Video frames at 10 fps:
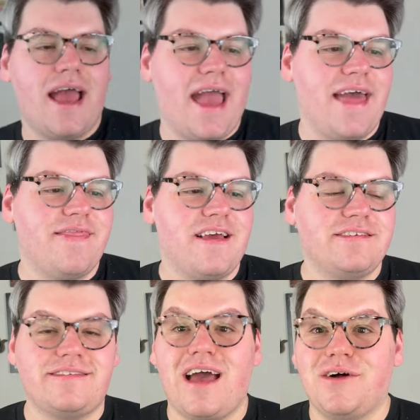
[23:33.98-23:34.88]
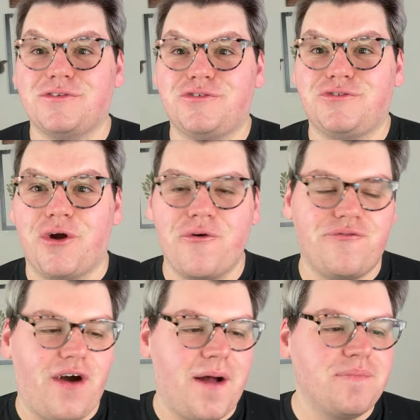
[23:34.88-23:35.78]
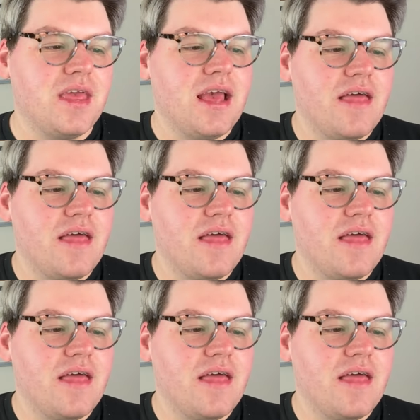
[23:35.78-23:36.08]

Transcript: And this sounds so fun.